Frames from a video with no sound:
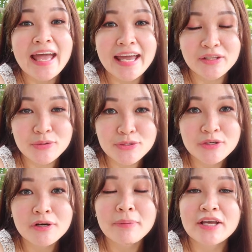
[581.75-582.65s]
And
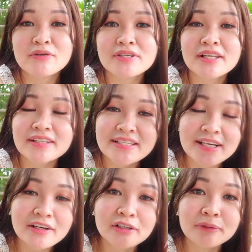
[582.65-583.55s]
also, by using the
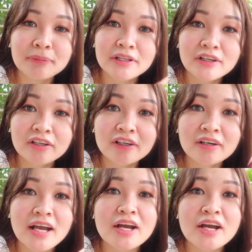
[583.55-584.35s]
discount code below,